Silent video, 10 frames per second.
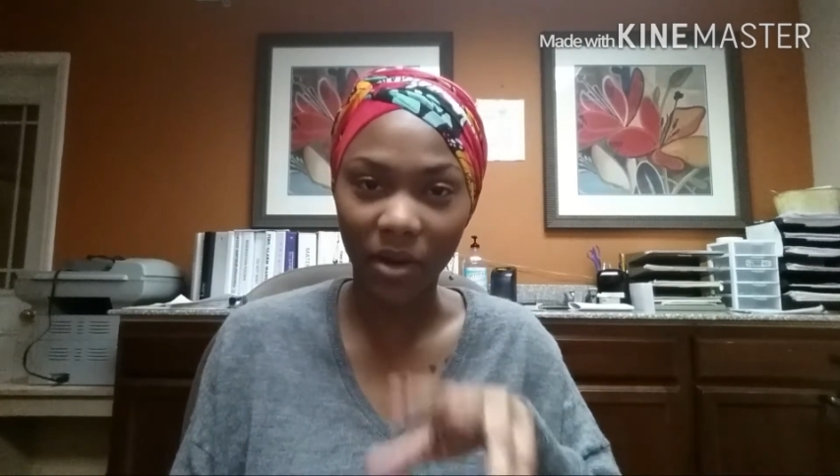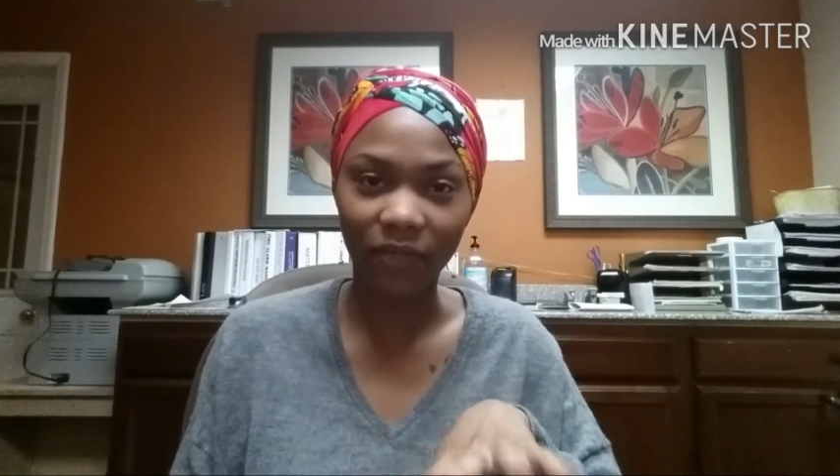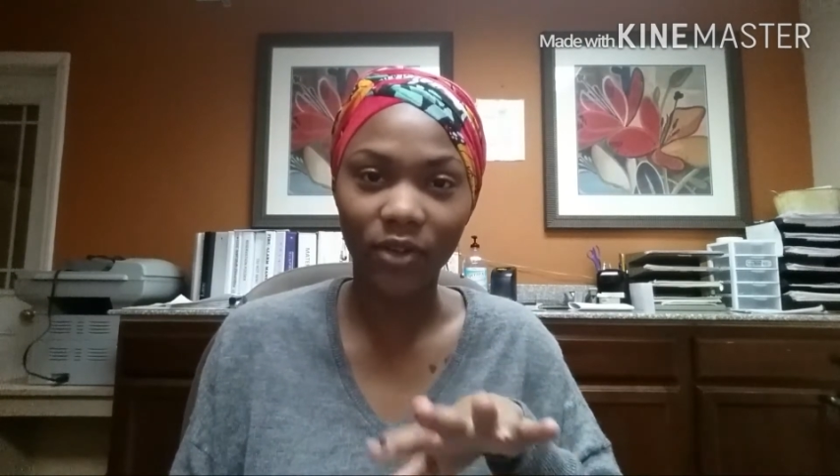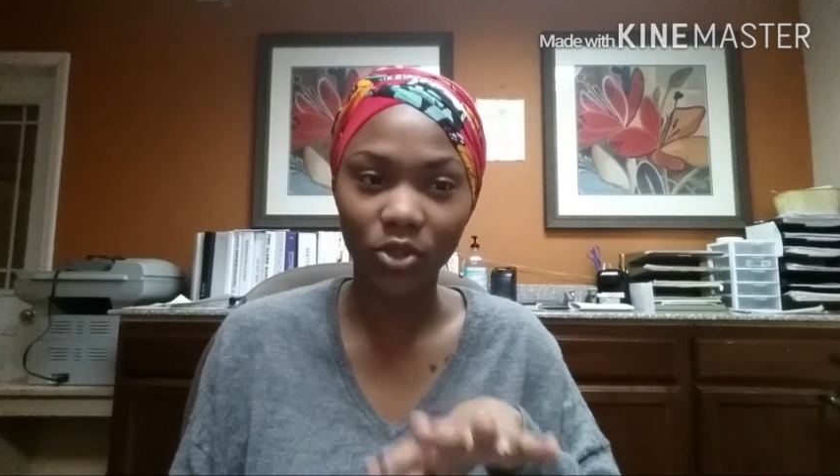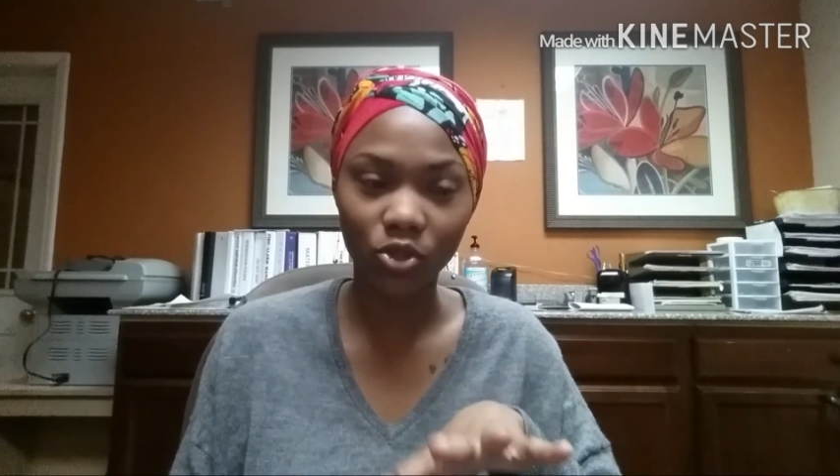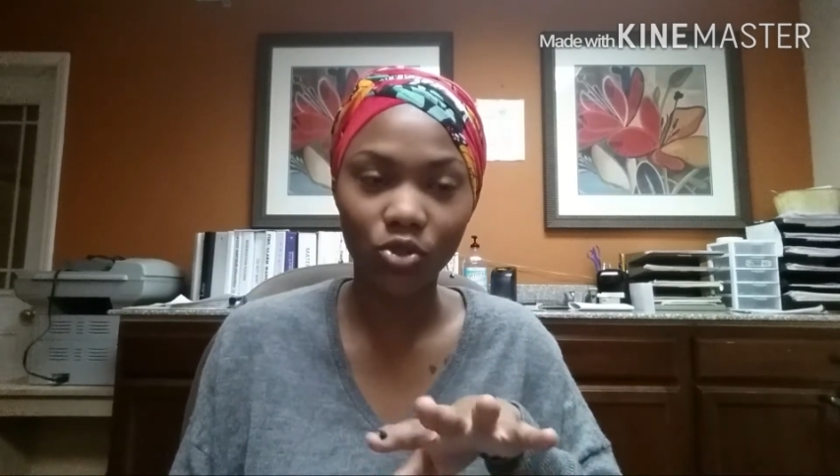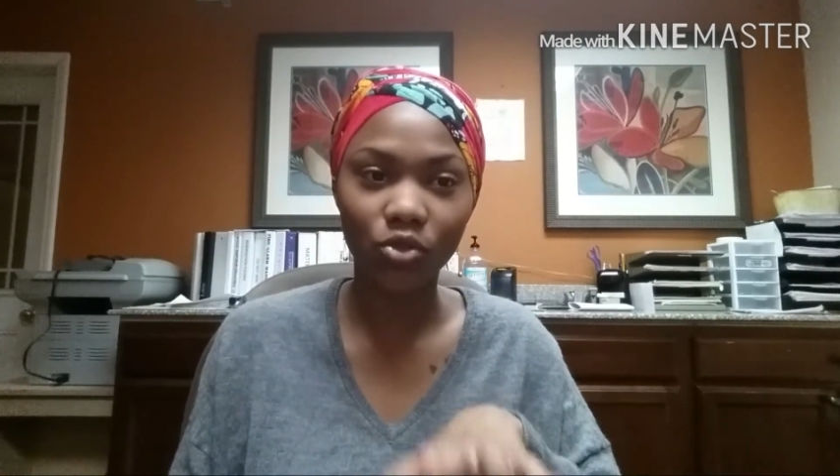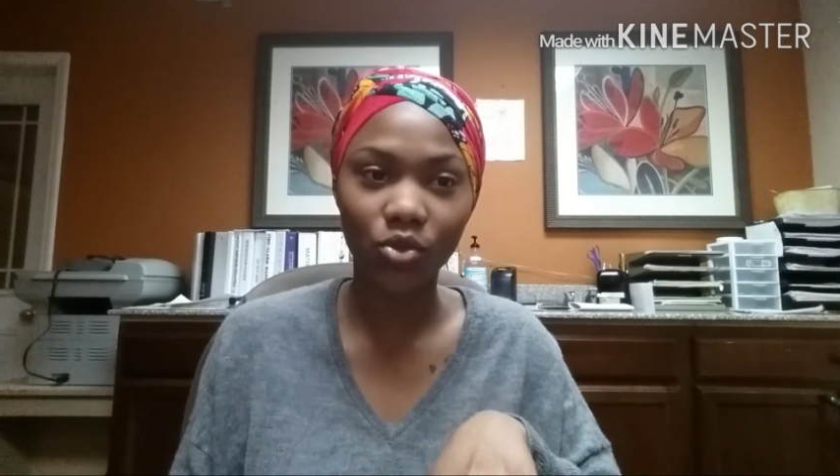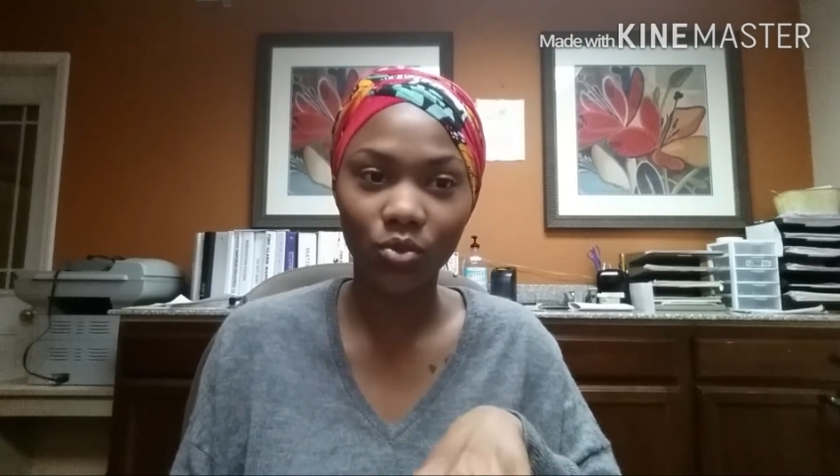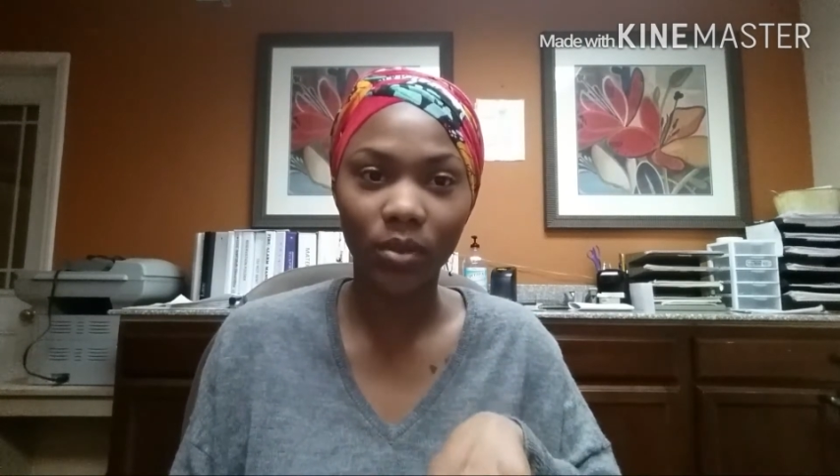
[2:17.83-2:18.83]
My first
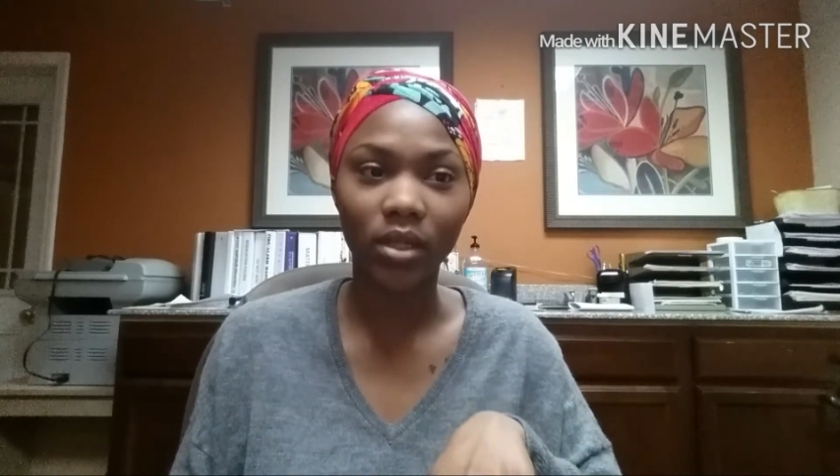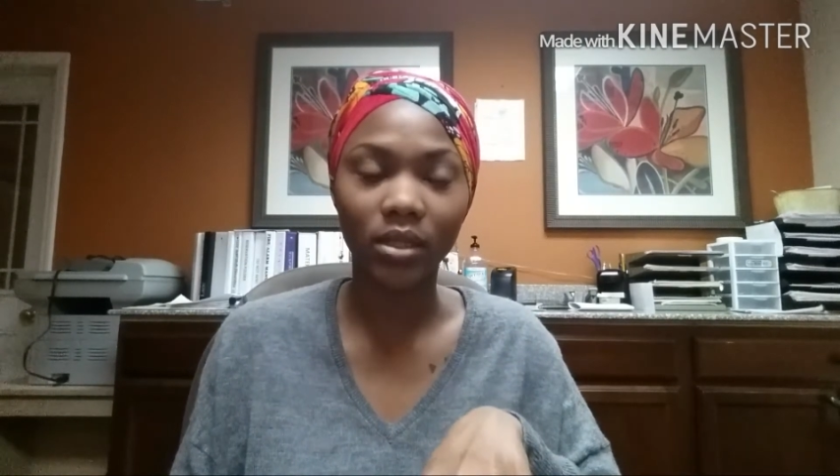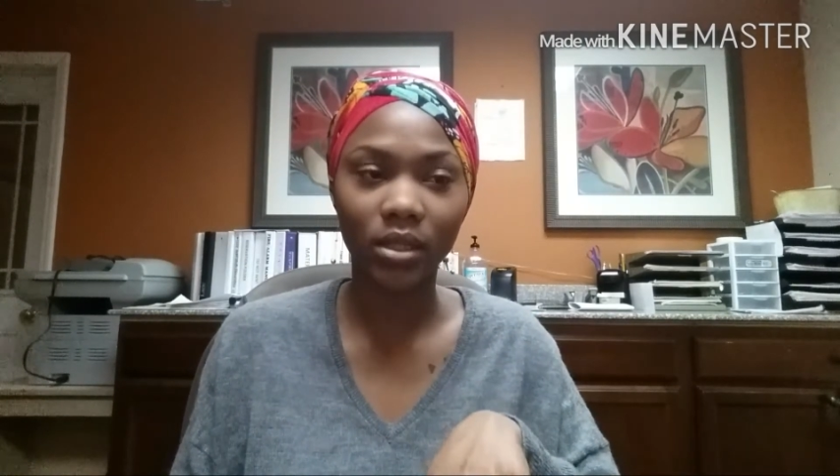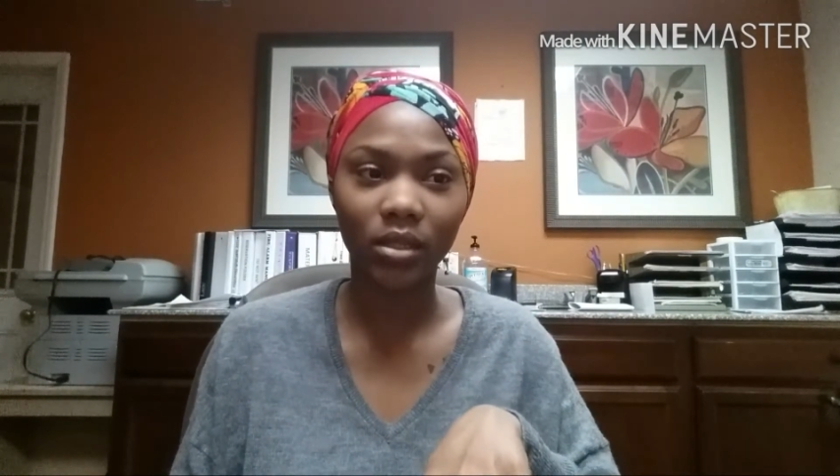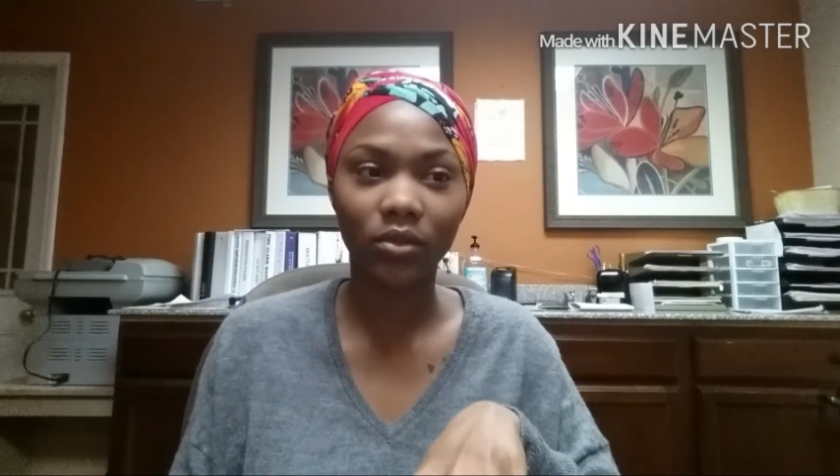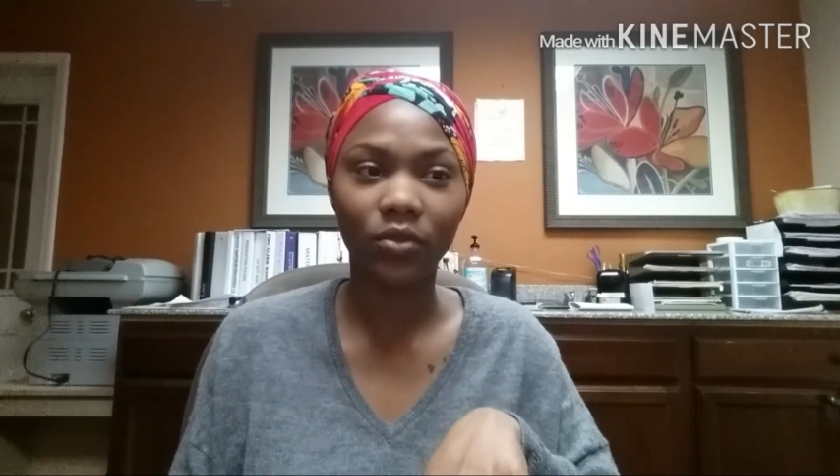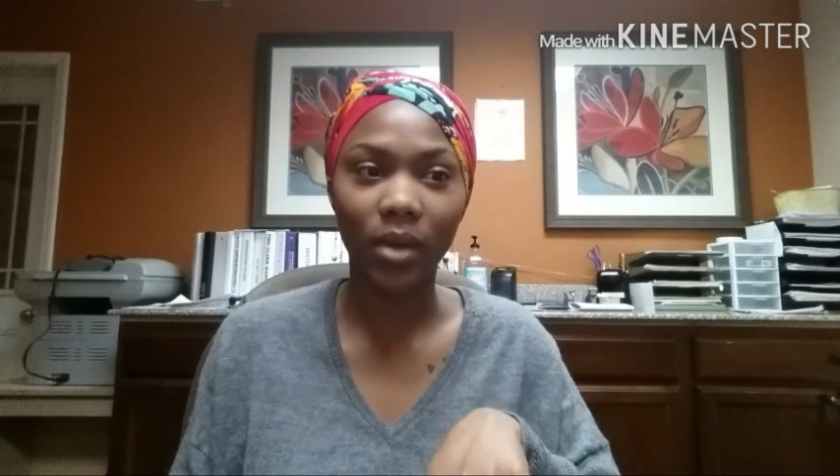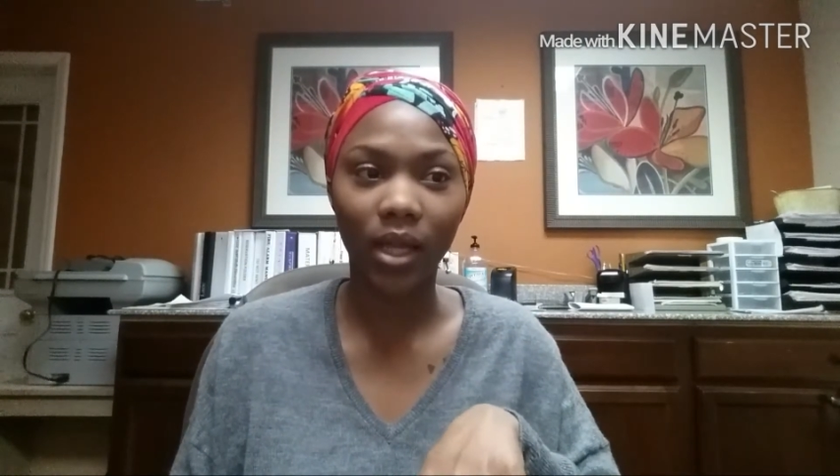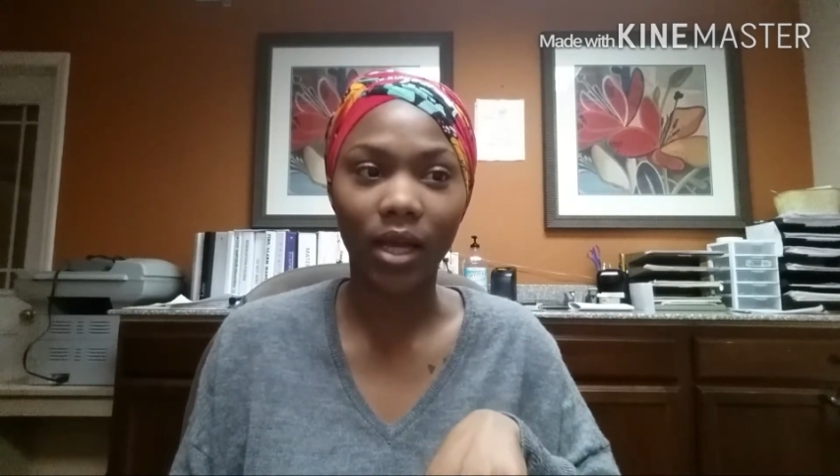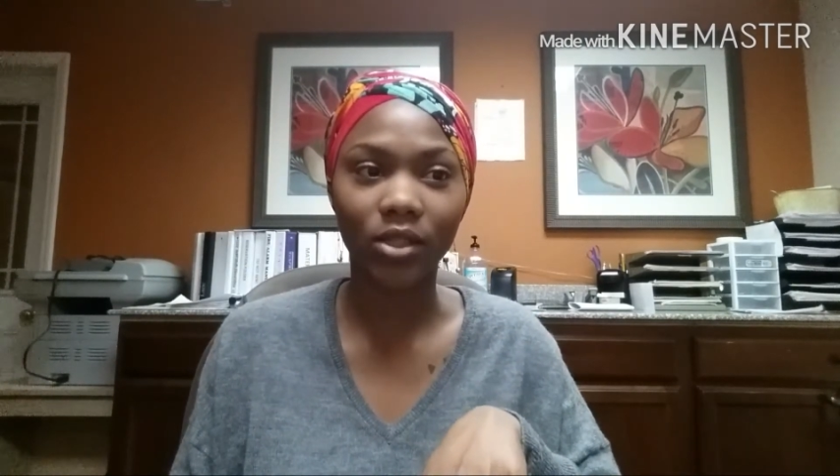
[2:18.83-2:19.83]
2 months of
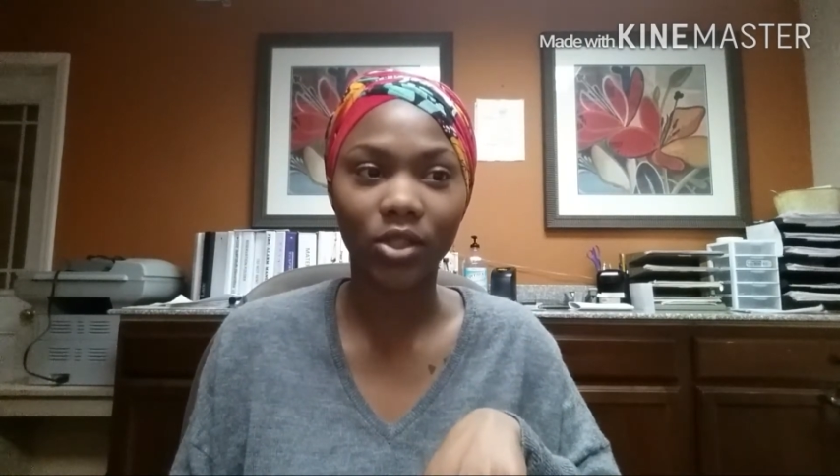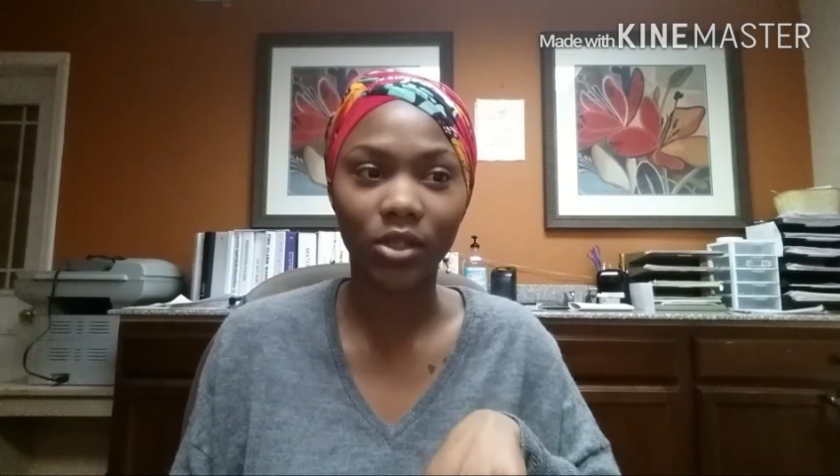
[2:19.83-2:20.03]
my lock